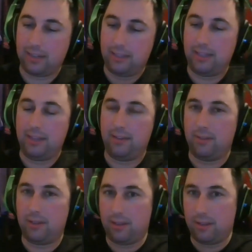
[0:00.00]
and let's see.
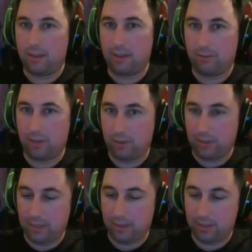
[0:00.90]
Right
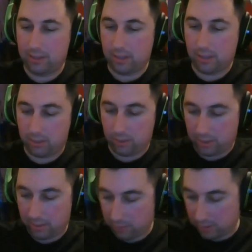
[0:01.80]
underneath it is the
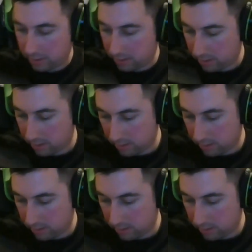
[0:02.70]
certificate.